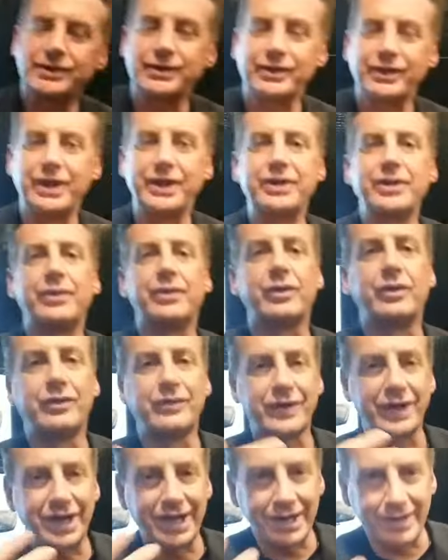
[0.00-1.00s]
don't
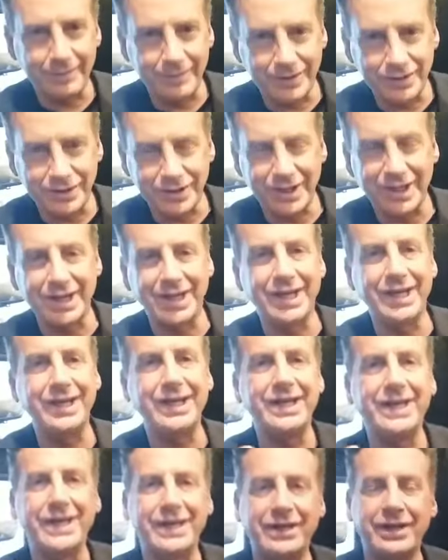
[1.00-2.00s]
overcompensate and
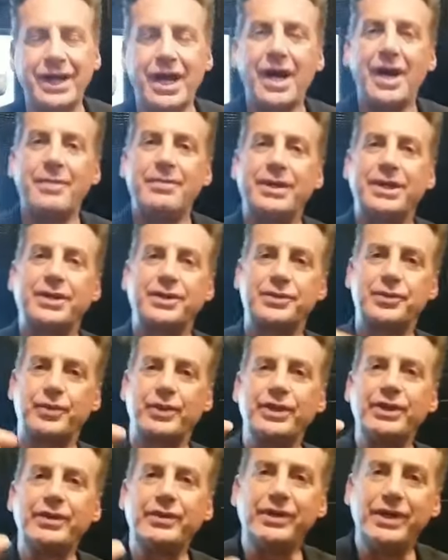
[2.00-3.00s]
yell because when you
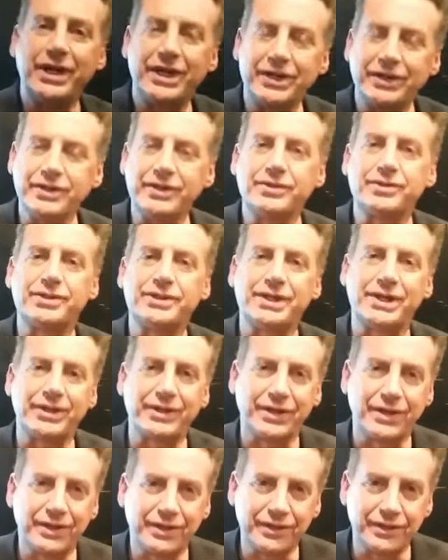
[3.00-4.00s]
yell, you sound
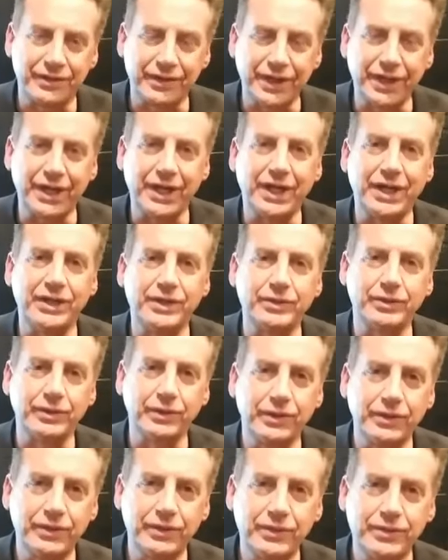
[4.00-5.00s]
hungry and you
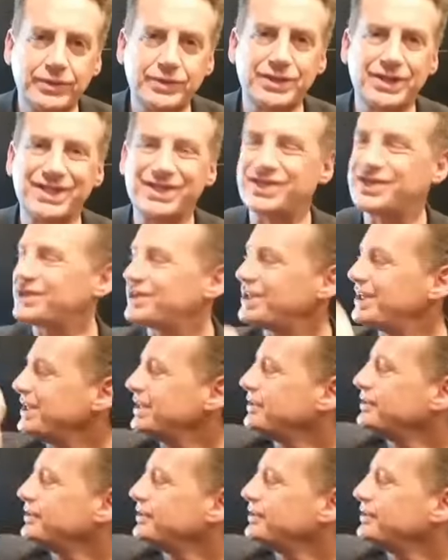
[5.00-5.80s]
lose sales.